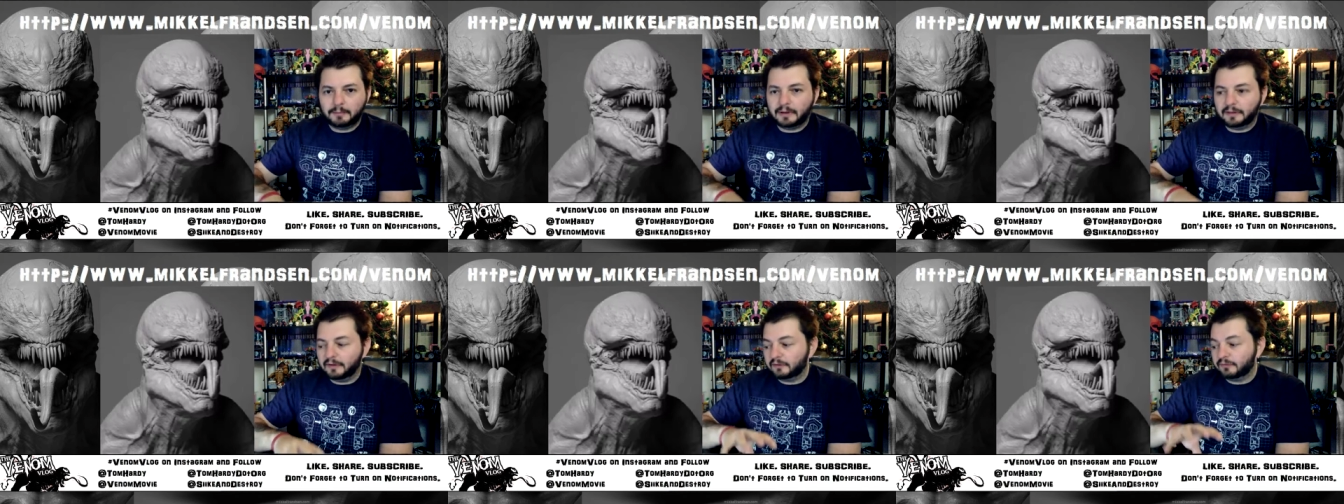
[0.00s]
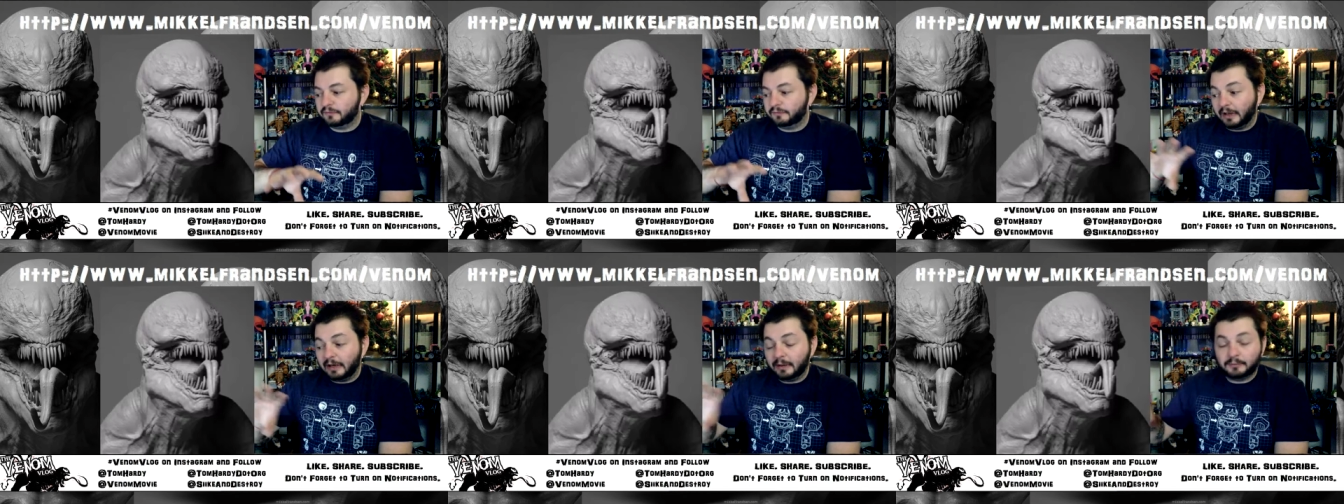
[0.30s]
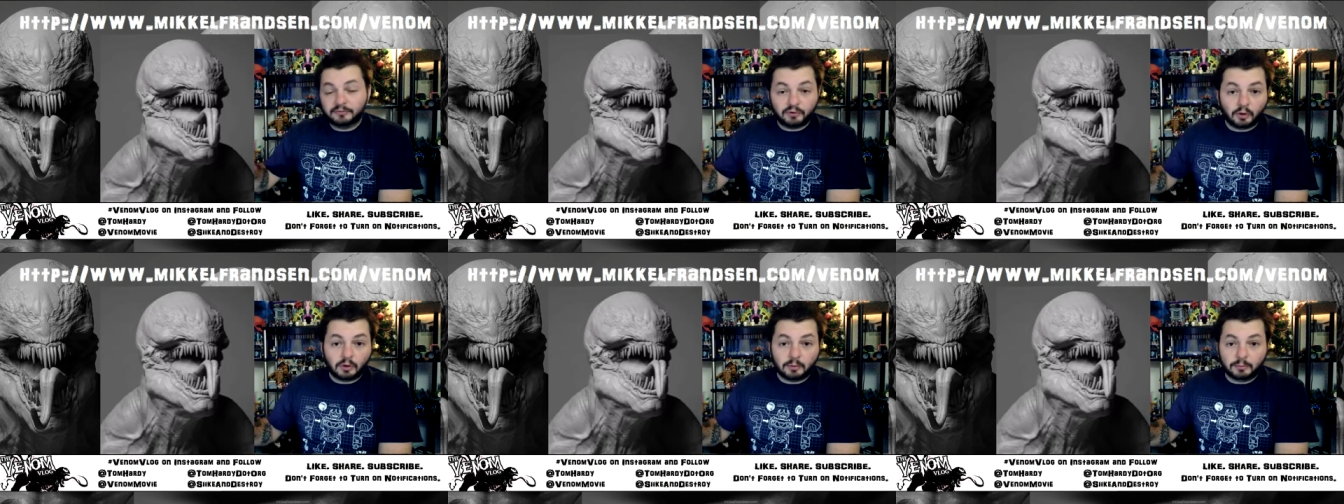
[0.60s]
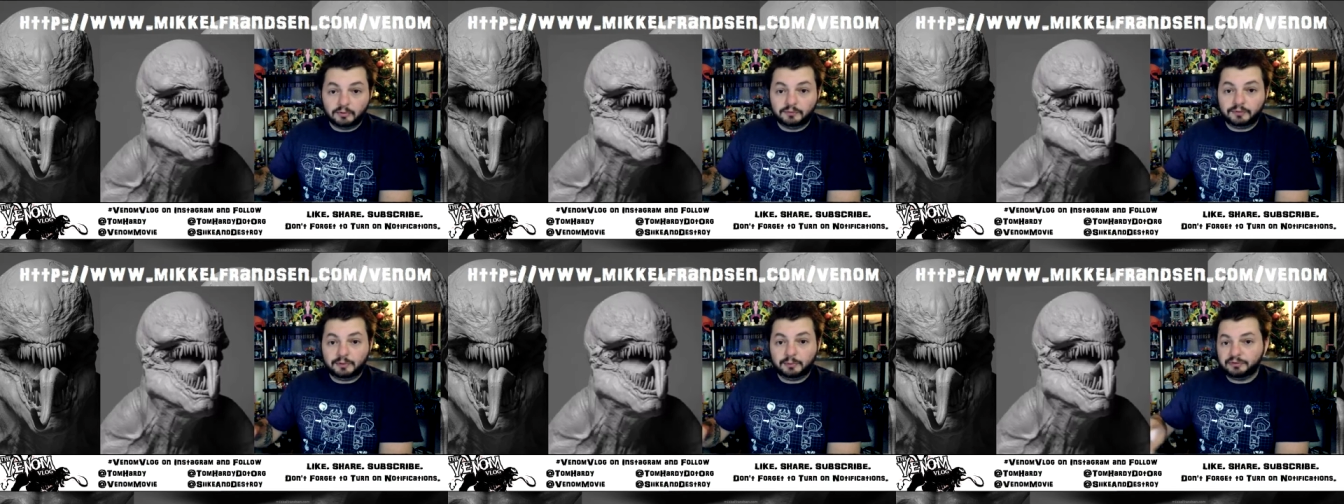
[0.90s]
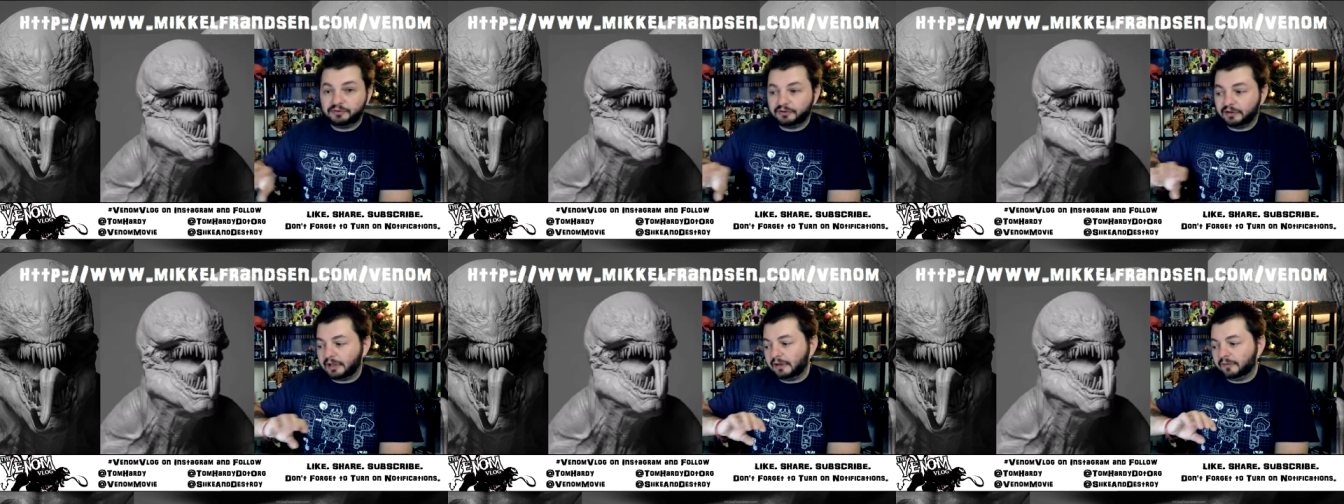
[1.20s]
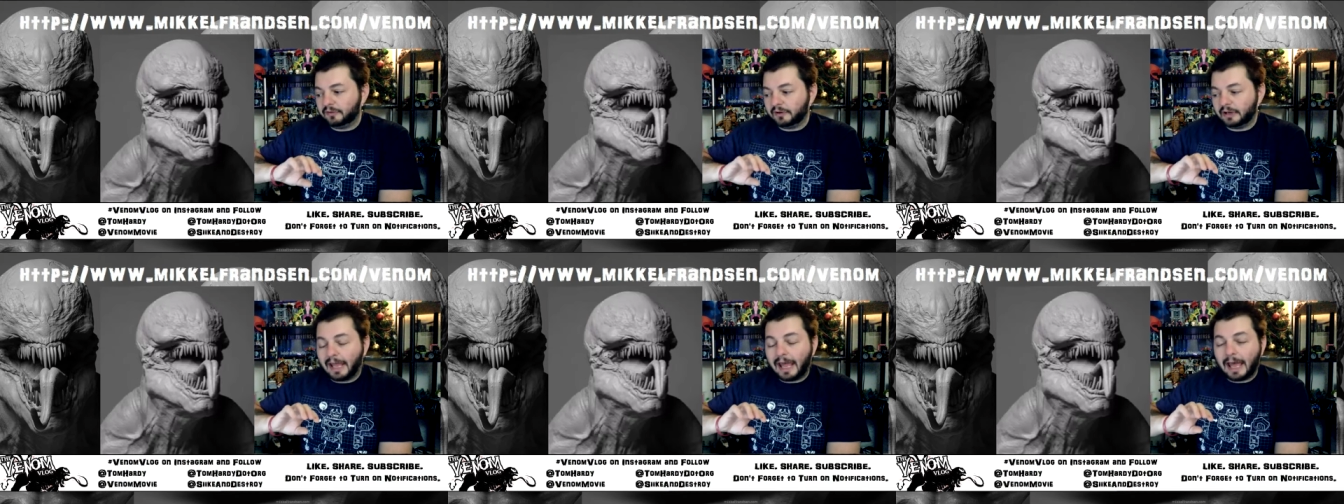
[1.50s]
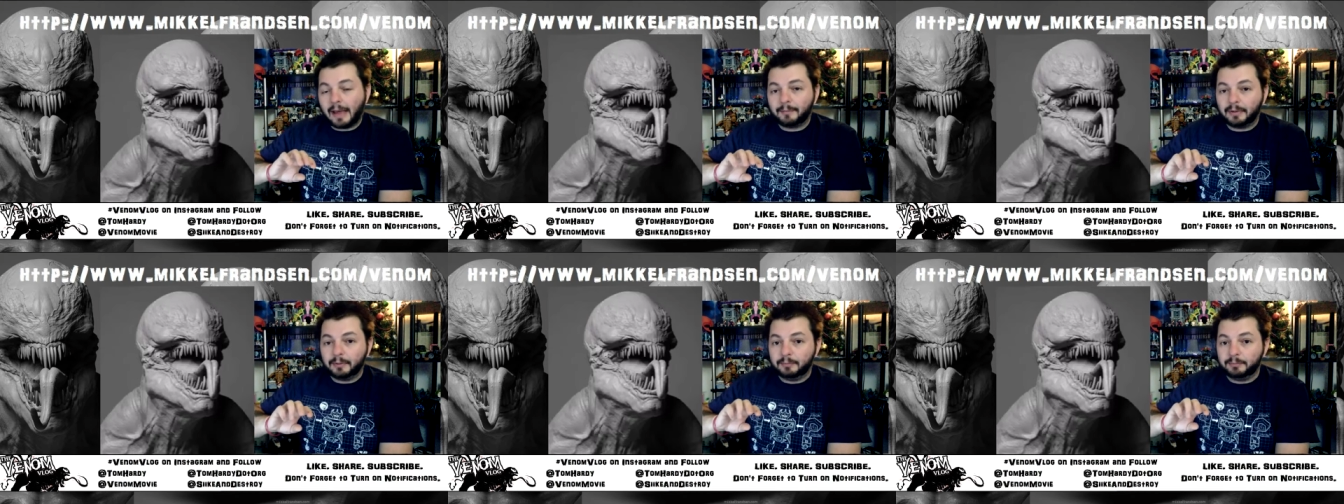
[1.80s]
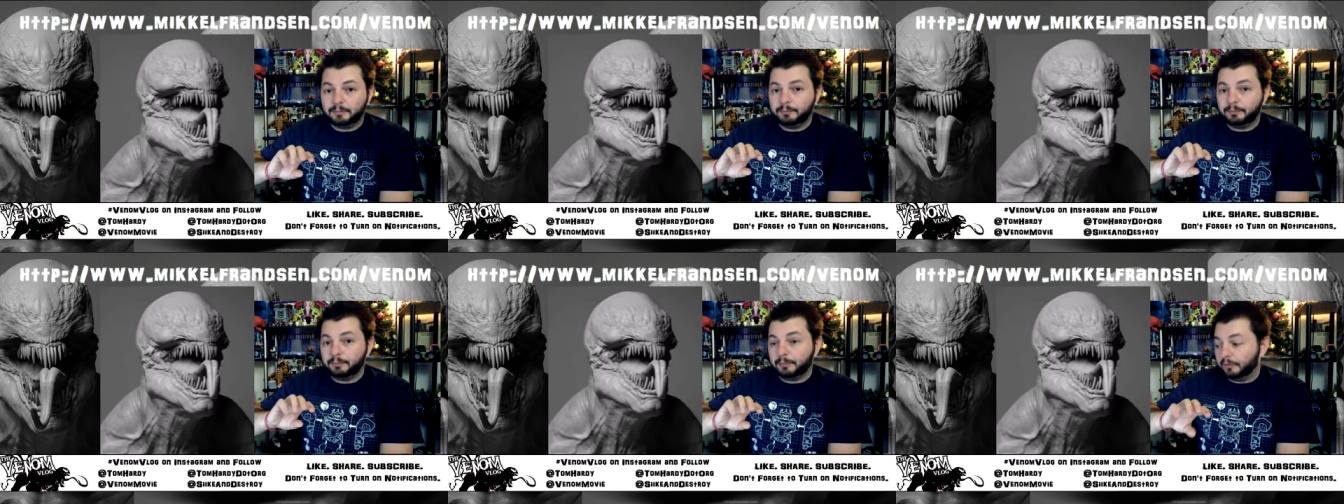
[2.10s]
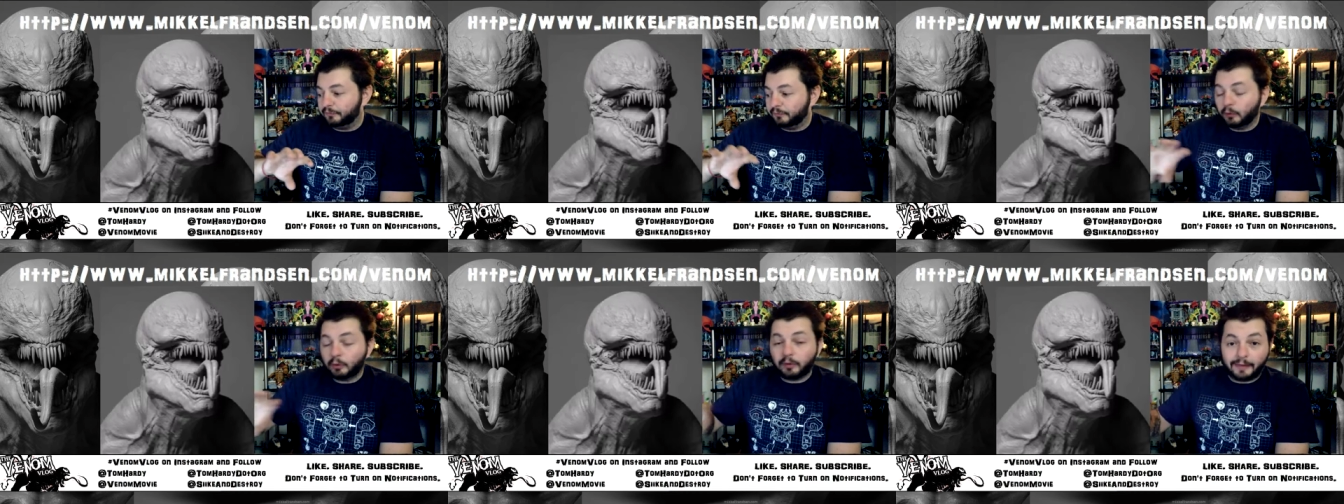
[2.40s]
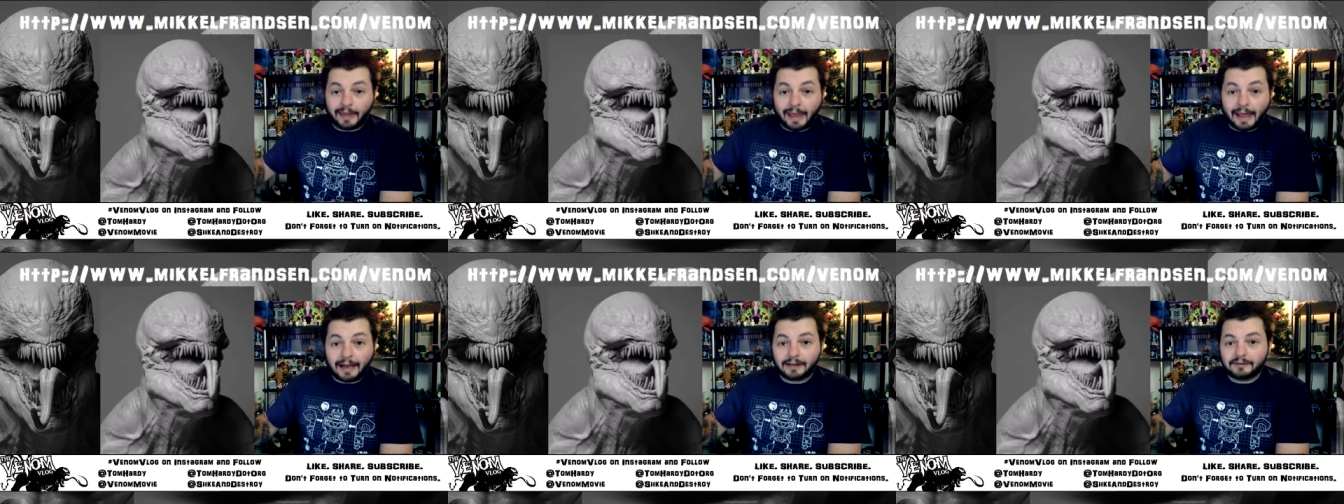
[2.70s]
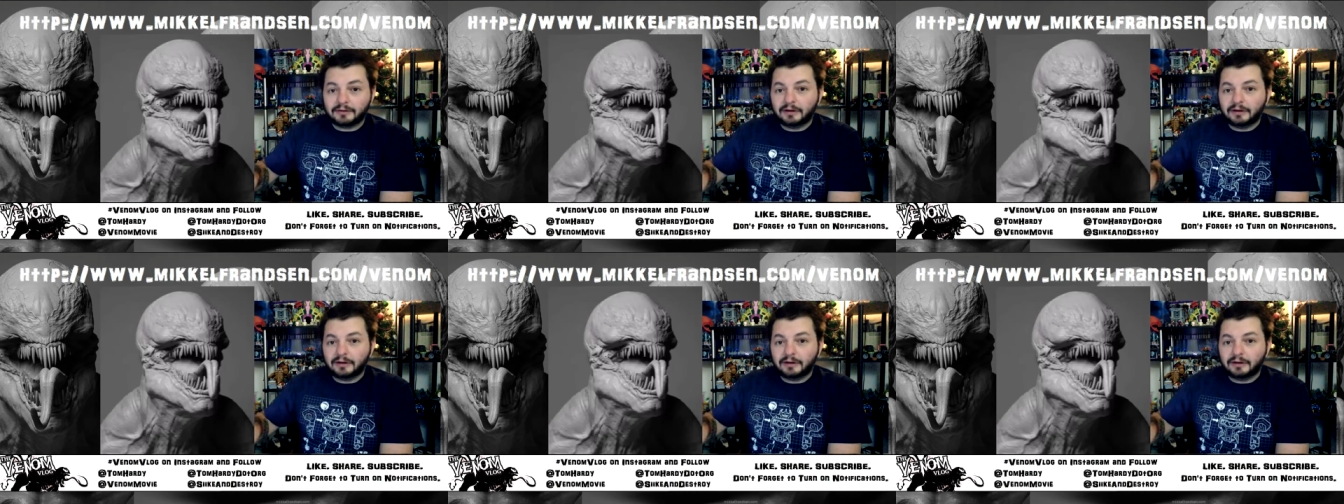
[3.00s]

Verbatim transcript: and this Venom solo movie was even going to happen before that.